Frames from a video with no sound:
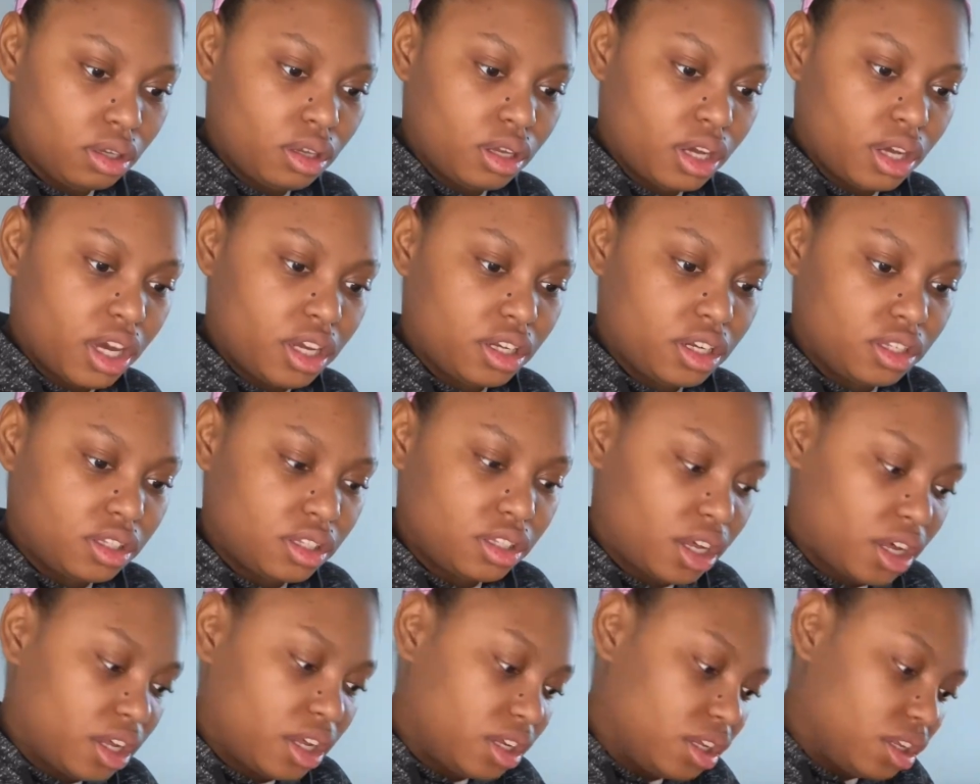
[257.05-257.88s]
I
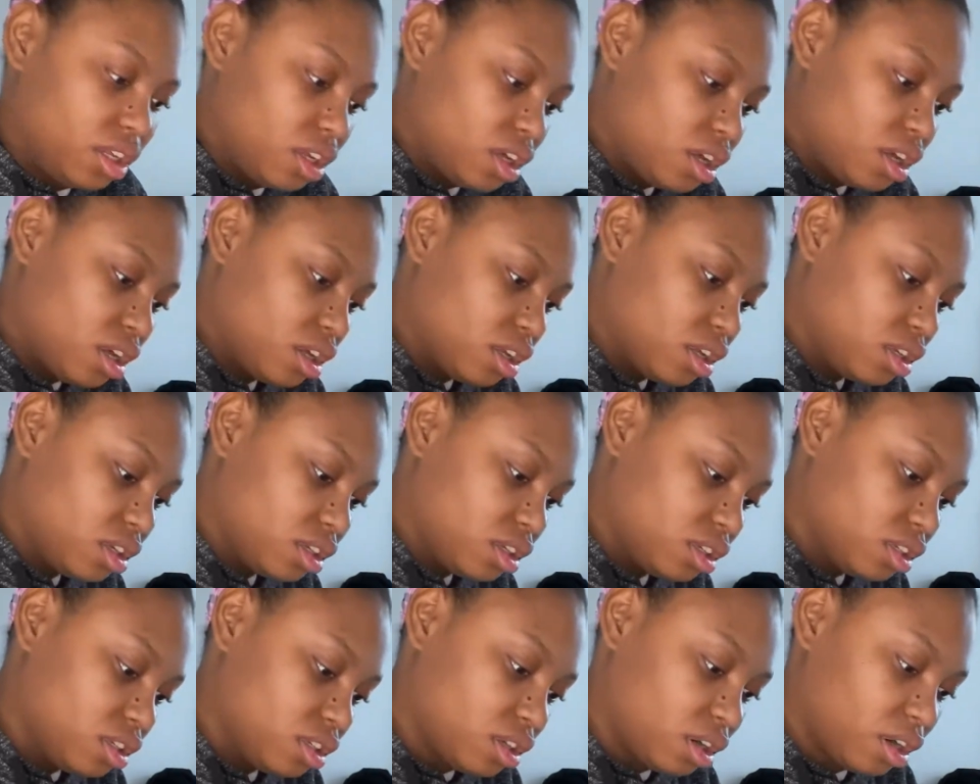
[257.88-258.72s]
decided to
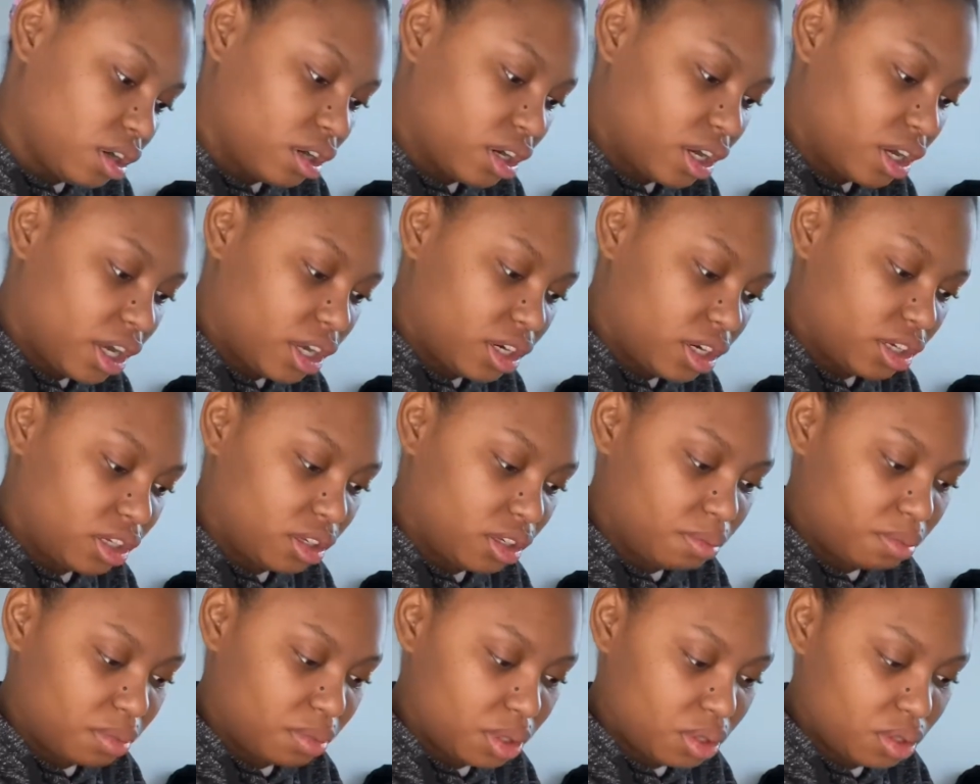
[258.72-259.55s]
start at a
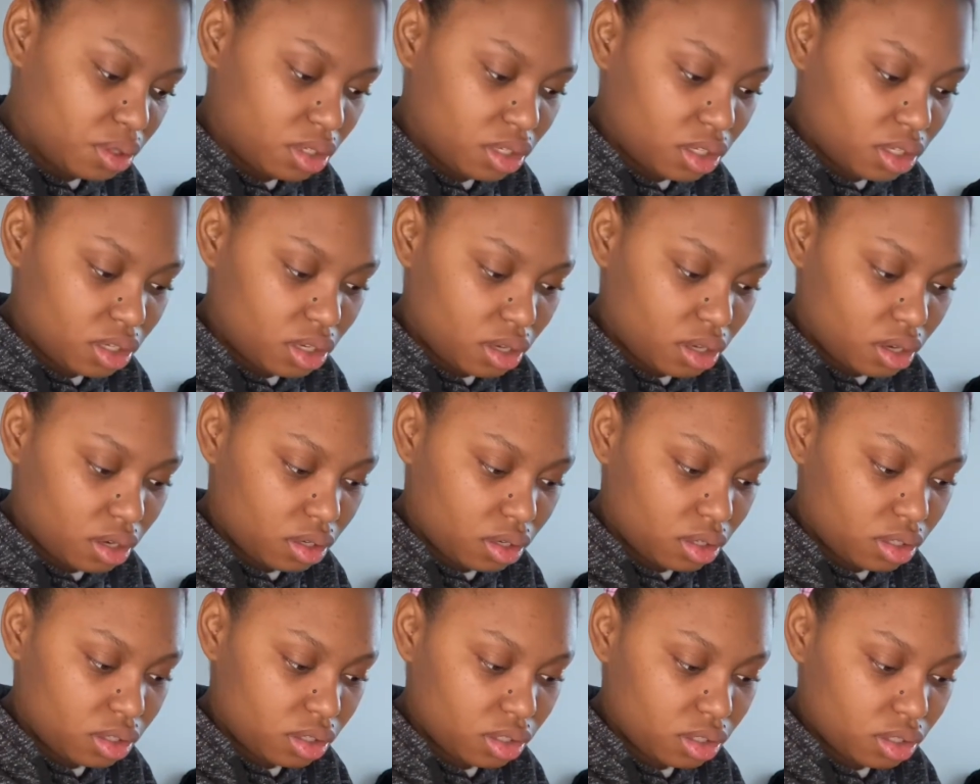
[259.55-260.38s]
community
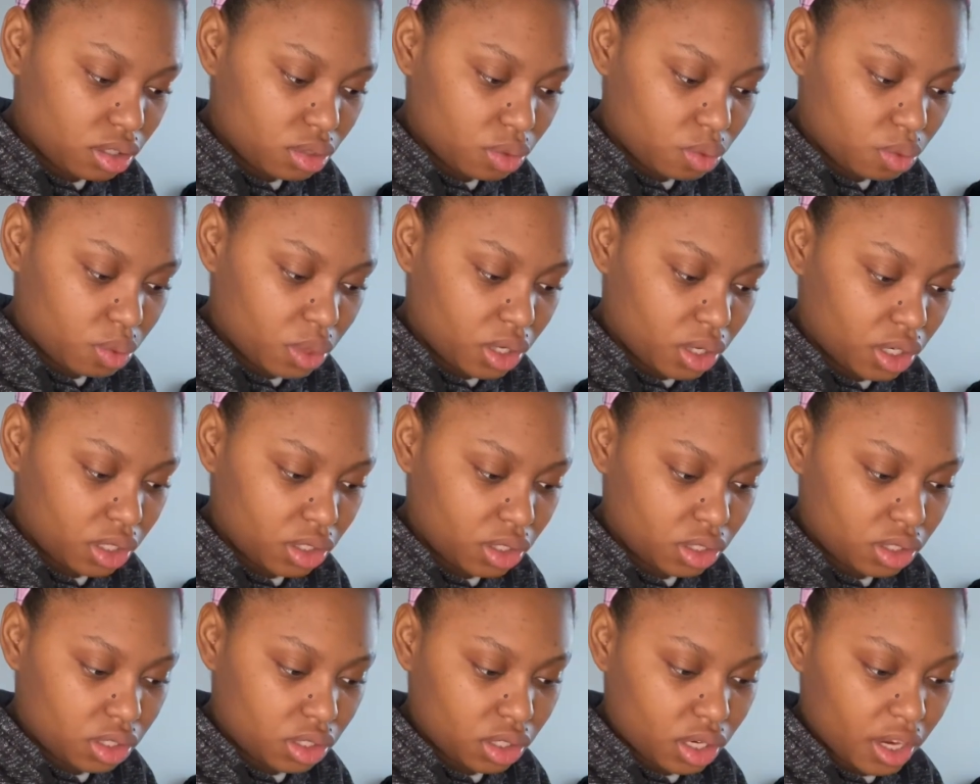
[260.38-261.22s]
college,
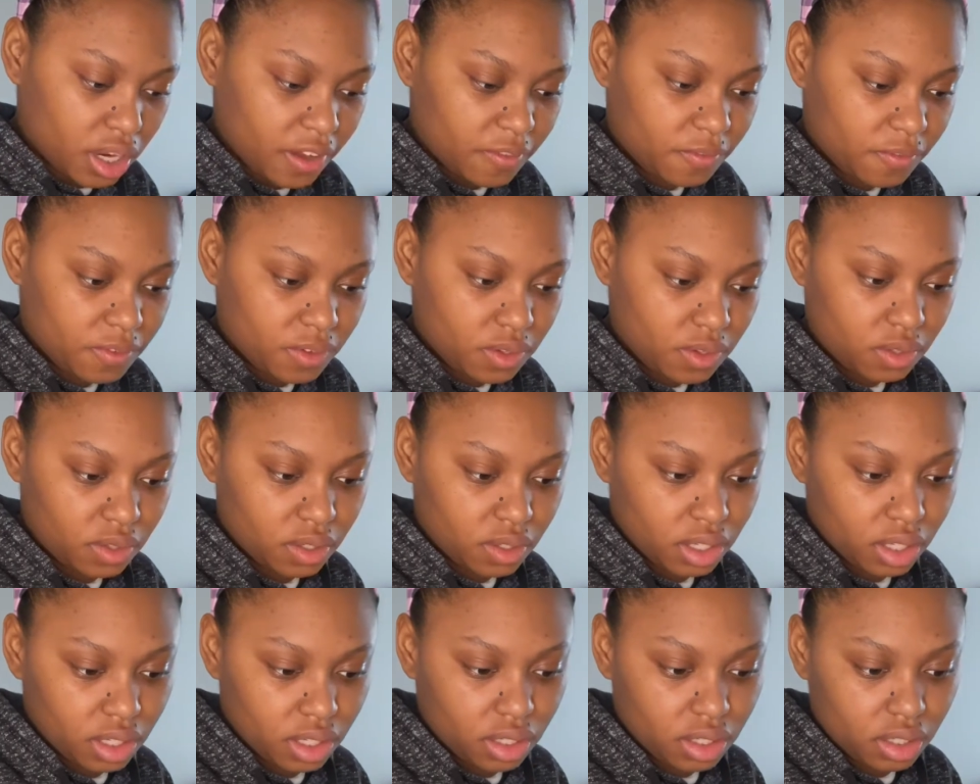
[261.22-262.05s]
which I feel
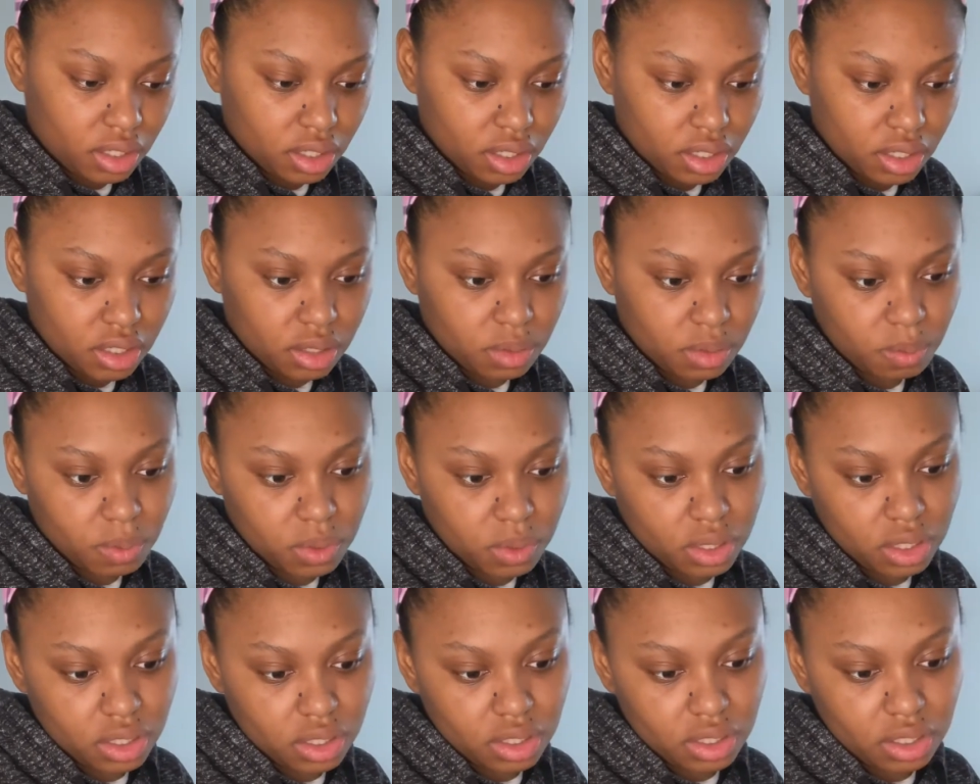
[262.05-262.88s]
like is
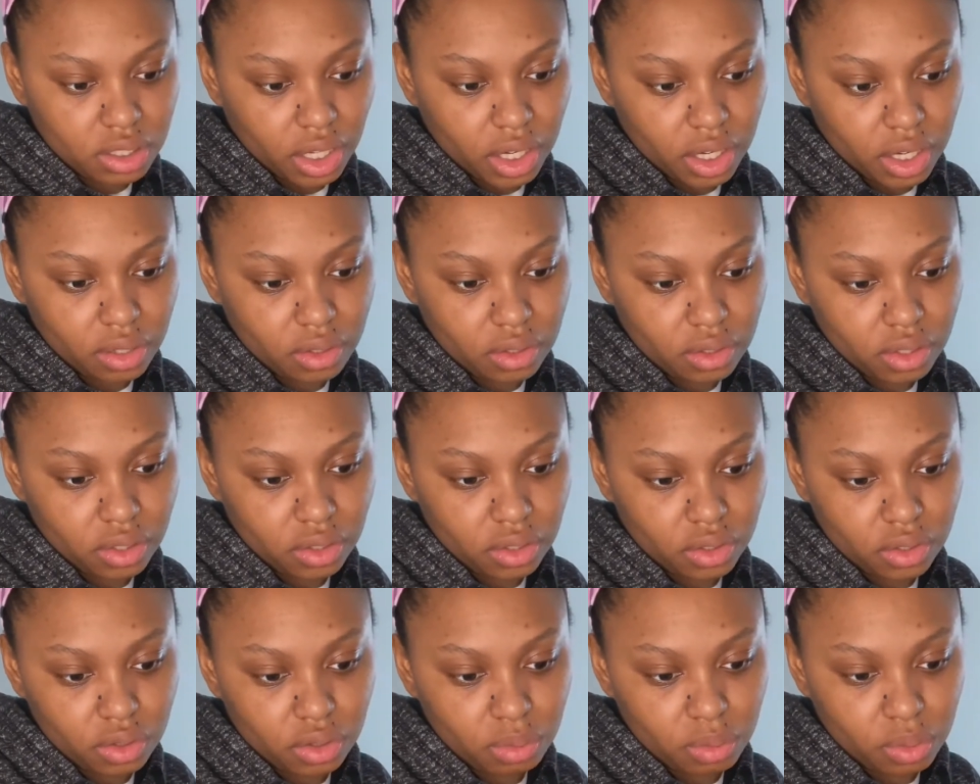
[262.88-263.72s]
put down a
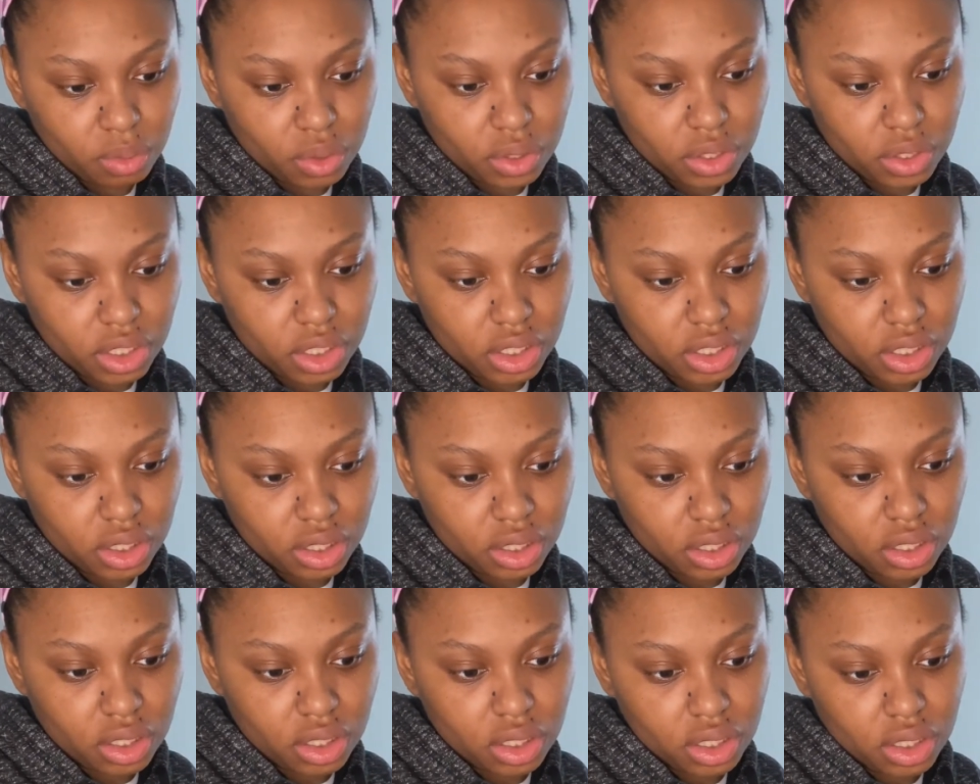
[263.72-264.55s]
little more than
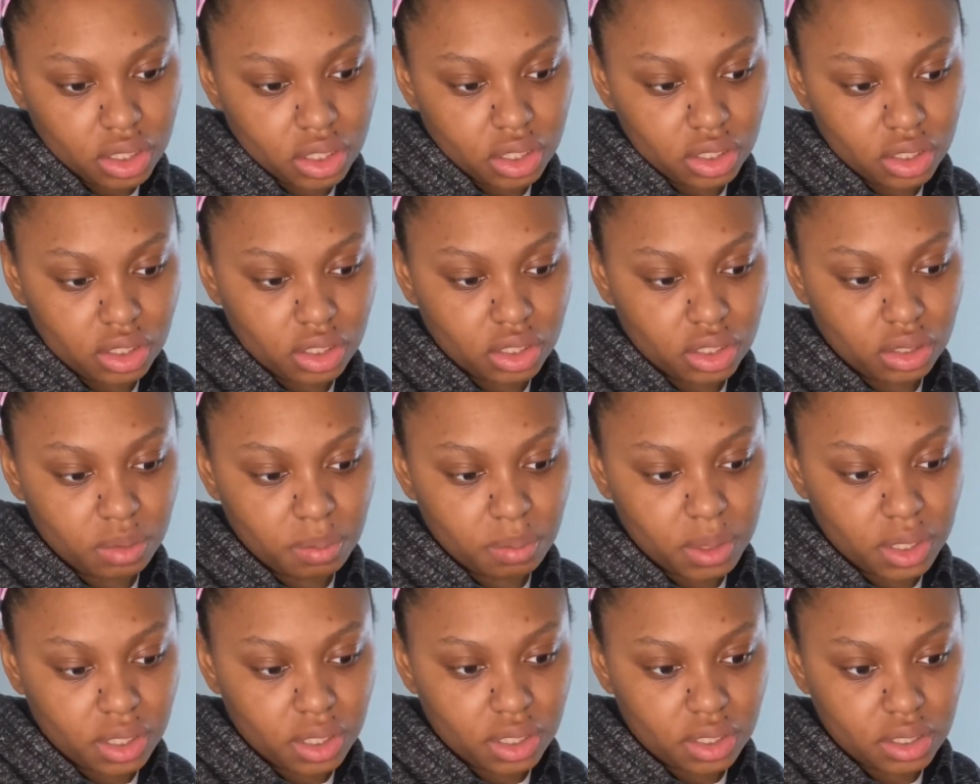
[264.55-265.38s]
it should
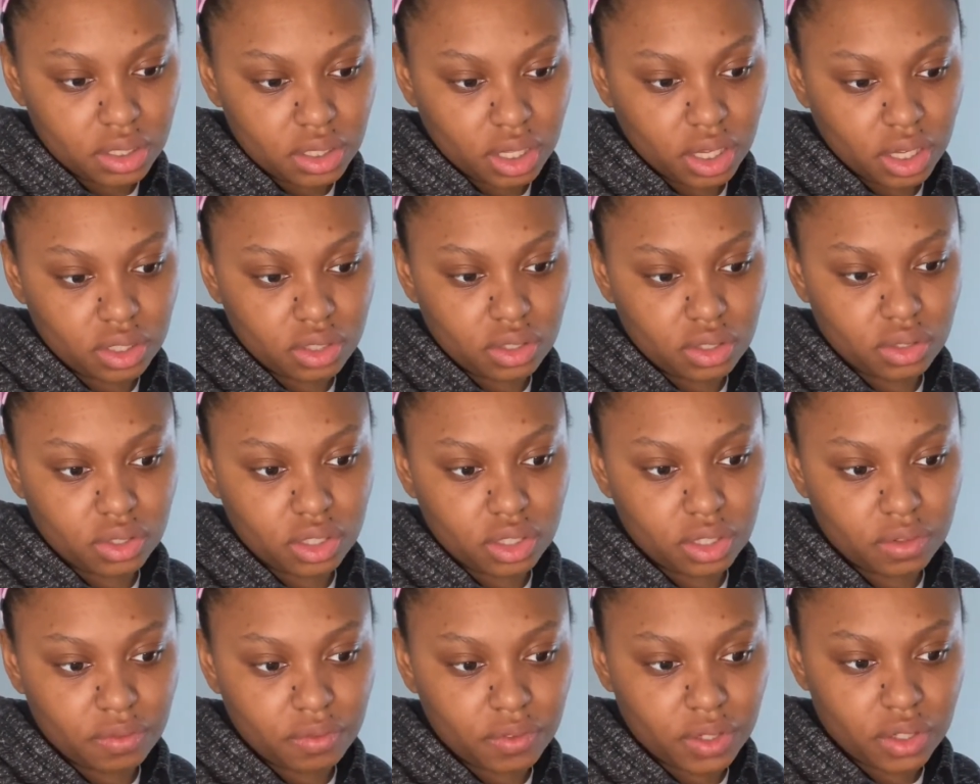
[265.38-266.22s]
be. It's actually
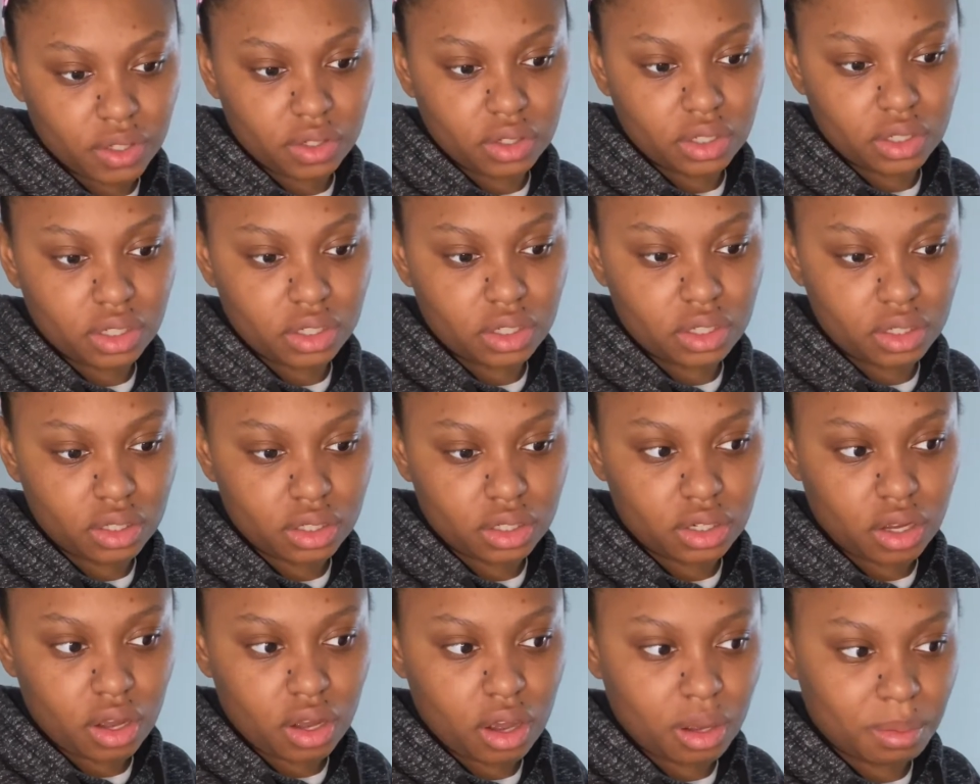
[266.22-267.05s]
a very good
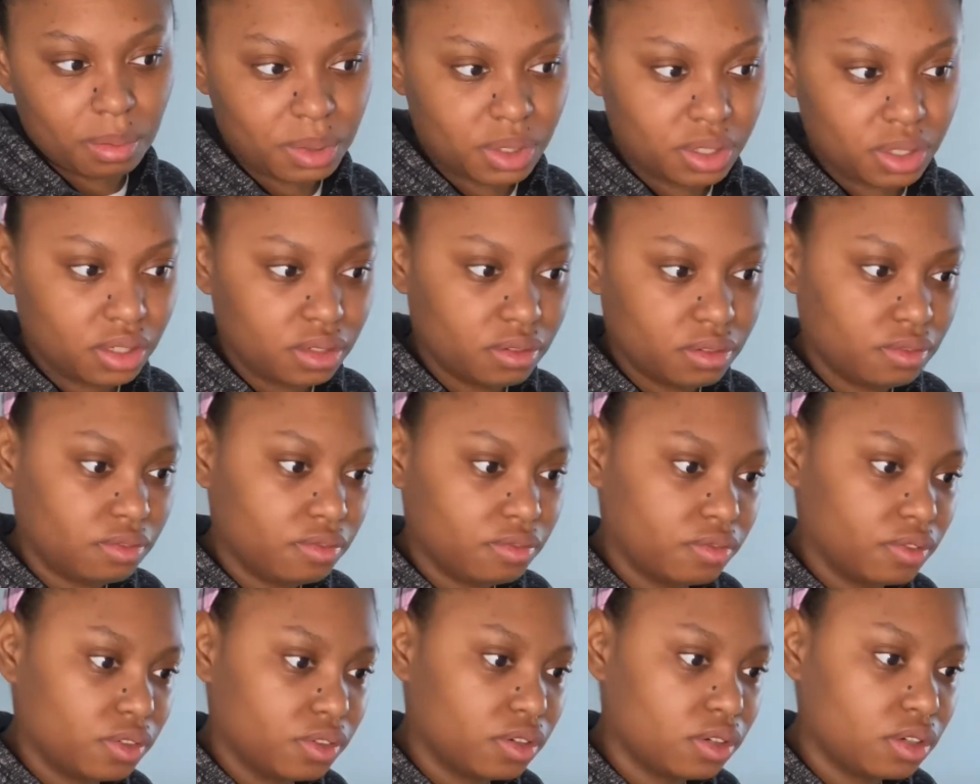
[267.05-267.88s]
option
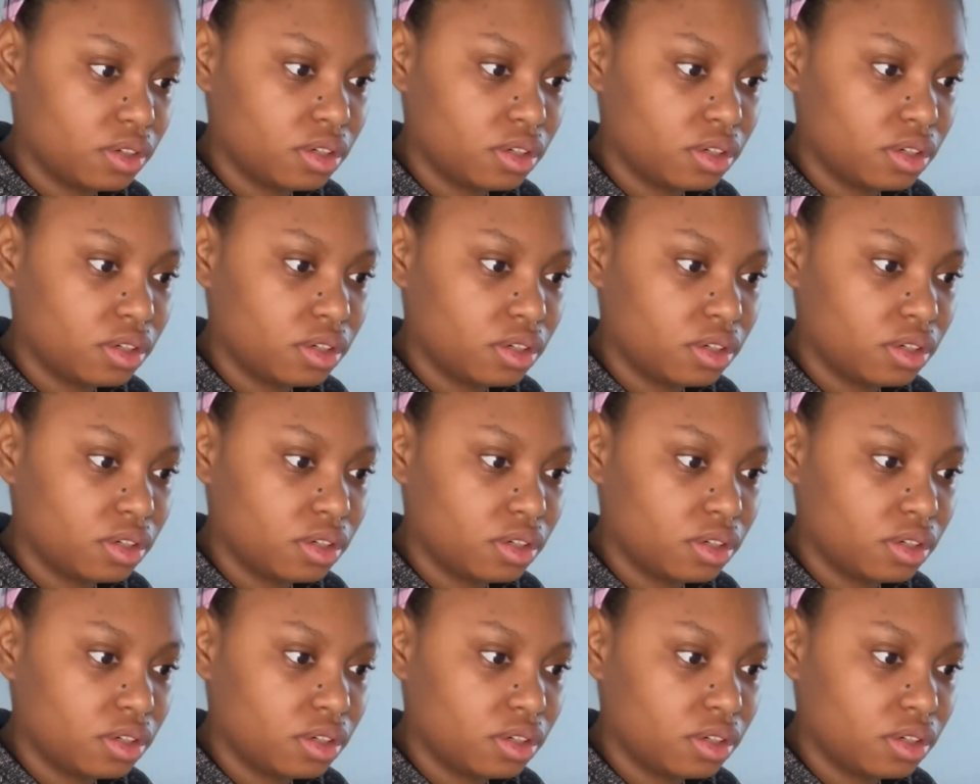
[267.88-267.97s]
for